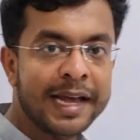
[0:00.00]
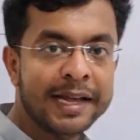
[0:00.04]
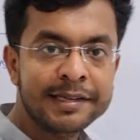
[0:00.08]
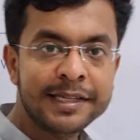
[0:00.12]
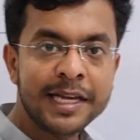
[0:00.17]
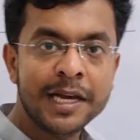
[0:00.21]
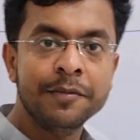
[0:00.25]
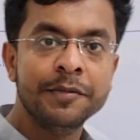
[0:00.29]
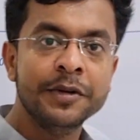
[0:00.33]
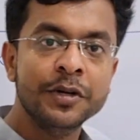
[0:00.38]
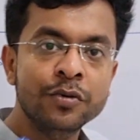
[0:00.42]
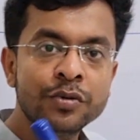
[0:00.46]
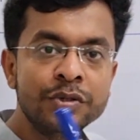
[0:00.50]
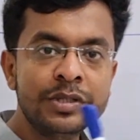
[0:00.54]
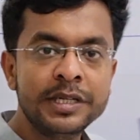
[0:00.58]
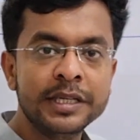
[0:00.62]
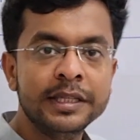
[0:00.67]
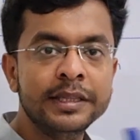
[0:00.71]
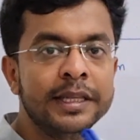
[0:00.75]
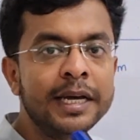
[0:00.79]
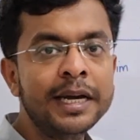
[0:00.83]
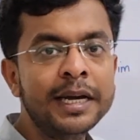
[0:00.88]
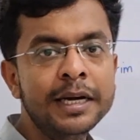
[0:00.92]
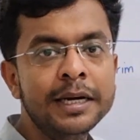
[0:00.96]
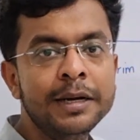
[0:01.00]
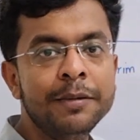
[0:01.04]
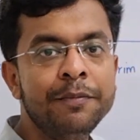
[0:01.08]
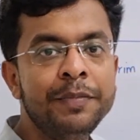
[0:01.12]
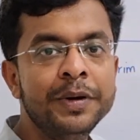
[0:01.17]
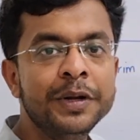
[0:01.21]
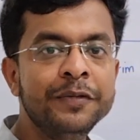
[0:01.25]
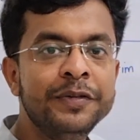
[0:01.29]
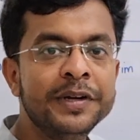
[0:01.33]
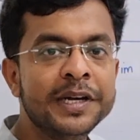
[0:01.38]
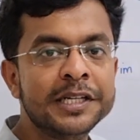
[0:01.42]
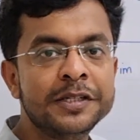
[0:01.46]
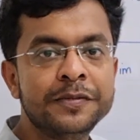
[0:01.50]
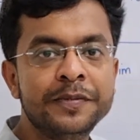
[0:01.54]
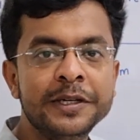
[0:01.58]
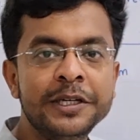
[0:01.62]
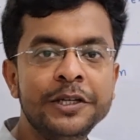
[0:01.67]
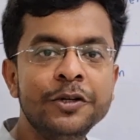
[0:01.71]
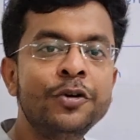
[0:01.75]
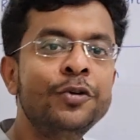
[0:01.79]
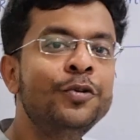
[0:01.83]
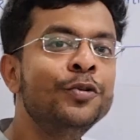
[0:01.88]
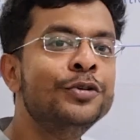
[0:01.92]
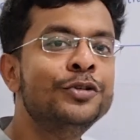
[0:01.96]
as I have used in the previous
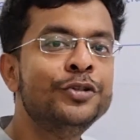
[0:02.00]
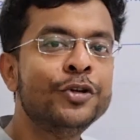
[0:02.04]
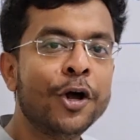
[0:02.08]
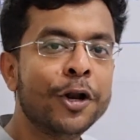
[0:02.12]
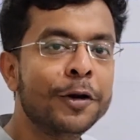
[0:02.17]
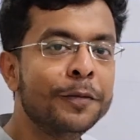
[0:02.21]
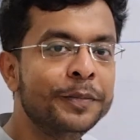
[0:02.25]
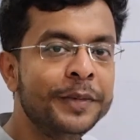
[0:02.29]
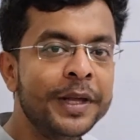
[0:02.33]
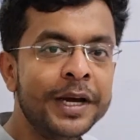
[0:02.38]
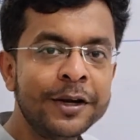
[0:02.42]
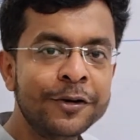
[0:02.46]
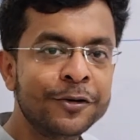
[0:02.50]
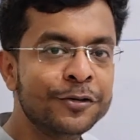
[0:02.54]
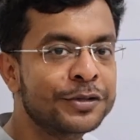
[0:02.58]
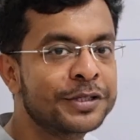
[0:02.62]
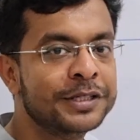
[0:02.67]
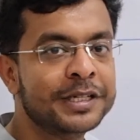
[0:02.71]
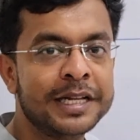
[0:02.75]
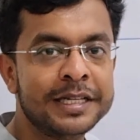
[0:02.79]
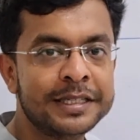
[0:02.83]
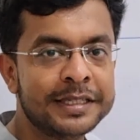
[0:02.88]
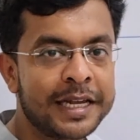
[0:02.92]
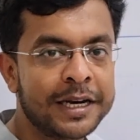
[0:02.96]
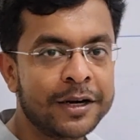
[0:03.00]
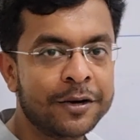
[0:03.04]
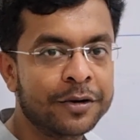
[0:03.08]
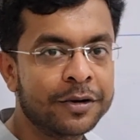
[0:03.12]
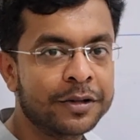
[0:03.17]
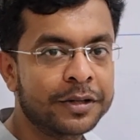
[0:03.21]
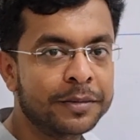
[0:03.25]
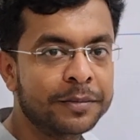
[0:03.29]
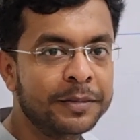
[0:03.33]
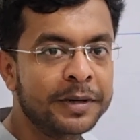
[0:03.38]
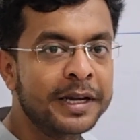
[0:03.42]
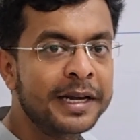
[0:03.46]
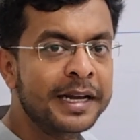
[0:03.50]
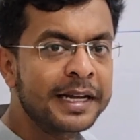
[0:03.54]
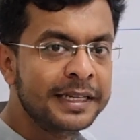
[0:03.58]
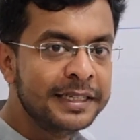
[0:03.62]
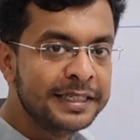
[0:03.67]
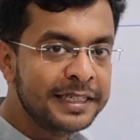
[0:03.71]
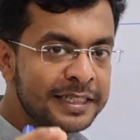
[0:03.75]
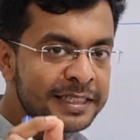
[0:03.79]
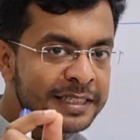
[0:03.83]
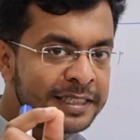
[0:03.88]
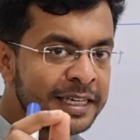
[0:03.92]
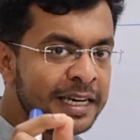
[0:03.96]
video to solve the Kruskal's algorithm.
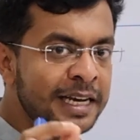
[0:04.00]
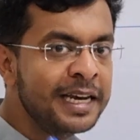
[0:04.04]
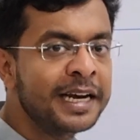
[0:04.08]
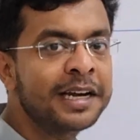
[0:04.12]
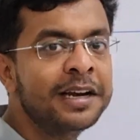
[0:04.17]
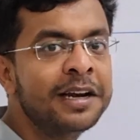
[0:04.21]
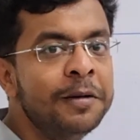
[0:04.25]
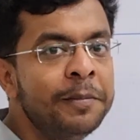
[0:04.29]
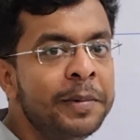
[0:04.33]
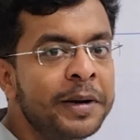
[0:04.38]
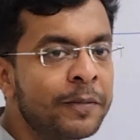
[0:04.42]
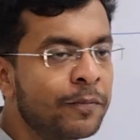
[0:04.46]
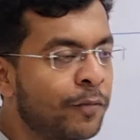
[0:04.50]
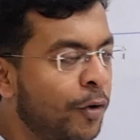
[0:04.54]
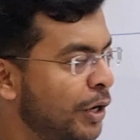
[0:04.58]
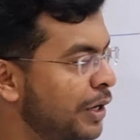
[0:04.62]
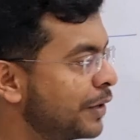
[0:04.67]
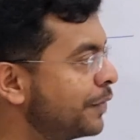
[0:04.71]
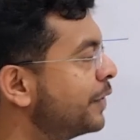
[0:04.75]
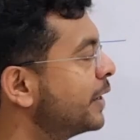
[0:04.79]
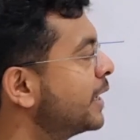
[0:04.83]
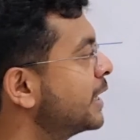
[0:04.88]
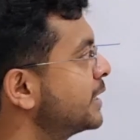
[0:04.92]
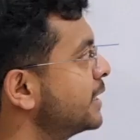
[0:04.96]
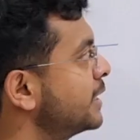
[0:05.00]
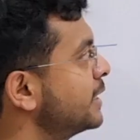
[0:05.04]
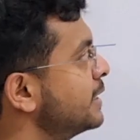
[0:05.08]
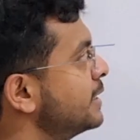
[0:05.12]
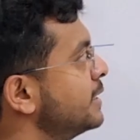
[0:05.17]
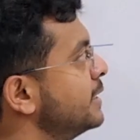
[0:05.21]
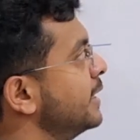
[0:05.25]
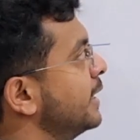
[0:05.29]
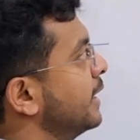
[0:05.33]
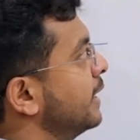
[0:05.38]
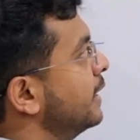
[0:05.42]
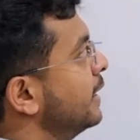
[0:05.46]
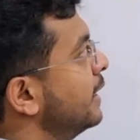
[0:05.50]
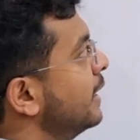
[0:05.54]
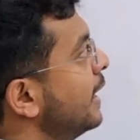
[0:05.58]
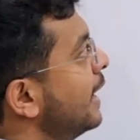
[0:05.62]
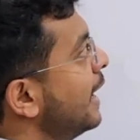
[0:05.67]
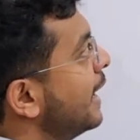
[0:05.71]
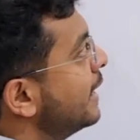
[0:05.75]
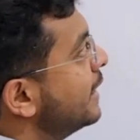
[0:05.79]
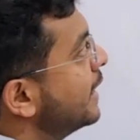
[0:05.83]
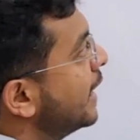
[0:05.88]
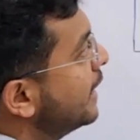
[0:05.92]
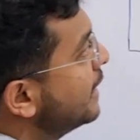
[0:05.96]
Just a little bit modification is there.
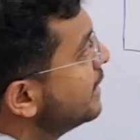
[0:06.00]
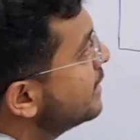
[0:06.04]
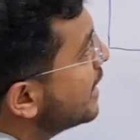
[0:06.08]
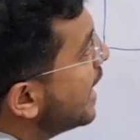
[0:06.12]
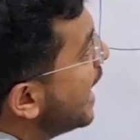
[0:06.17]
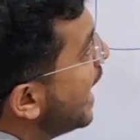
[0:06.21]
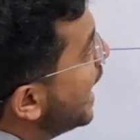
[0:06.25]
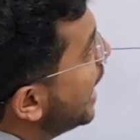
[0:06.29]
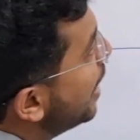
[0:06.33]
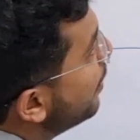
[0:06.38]
That is, I